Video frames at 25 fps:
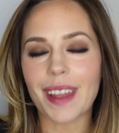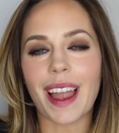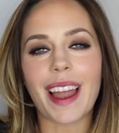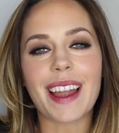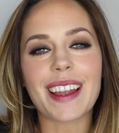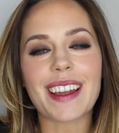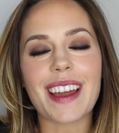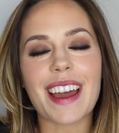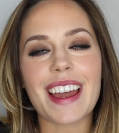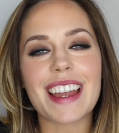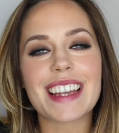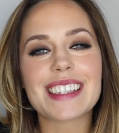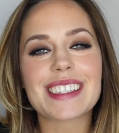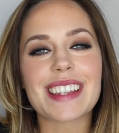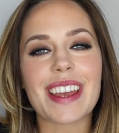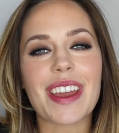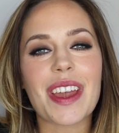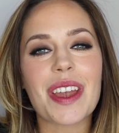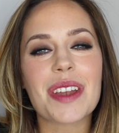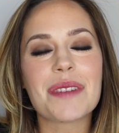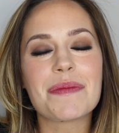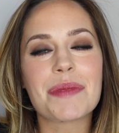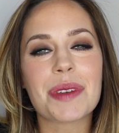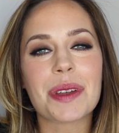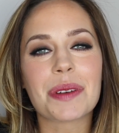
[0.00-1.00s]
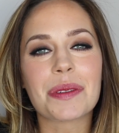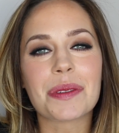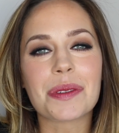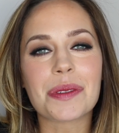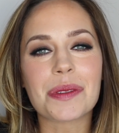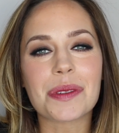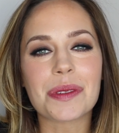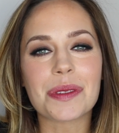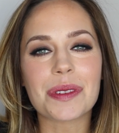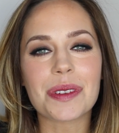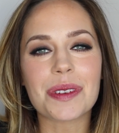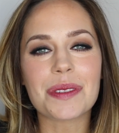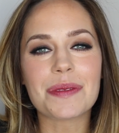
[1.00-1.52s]
Hi guys, I hope you're
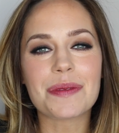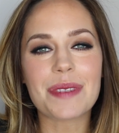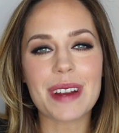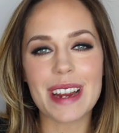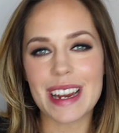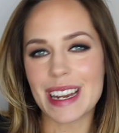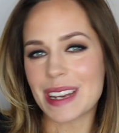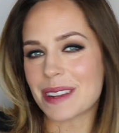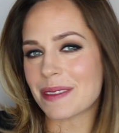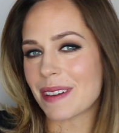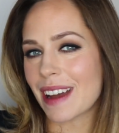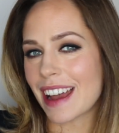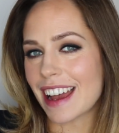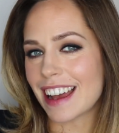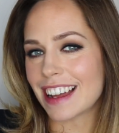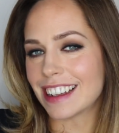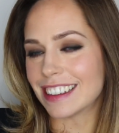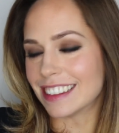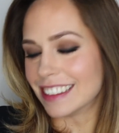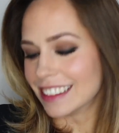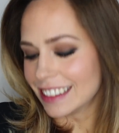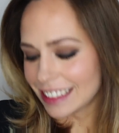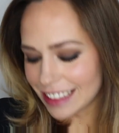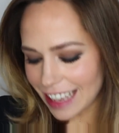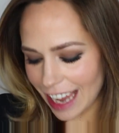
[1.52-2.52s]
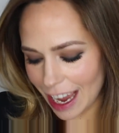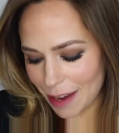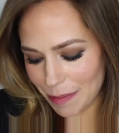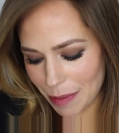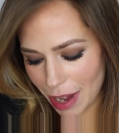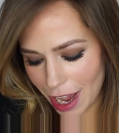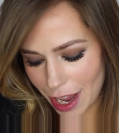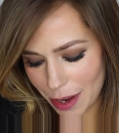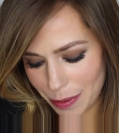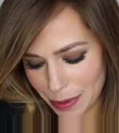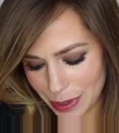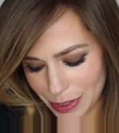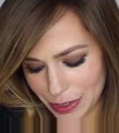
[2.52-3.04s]
all really well.
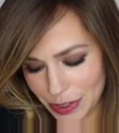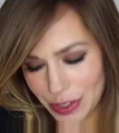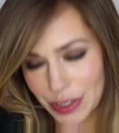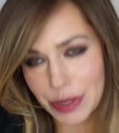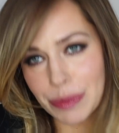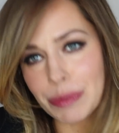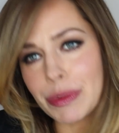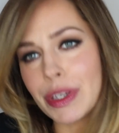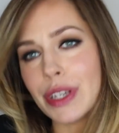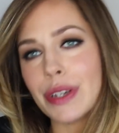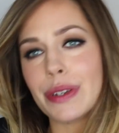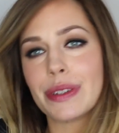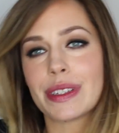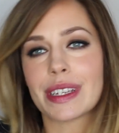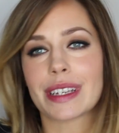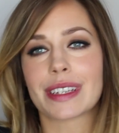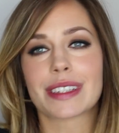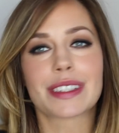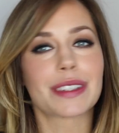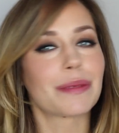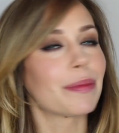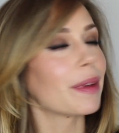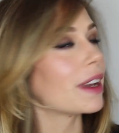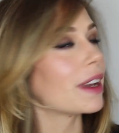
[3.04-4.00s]
I was just musing to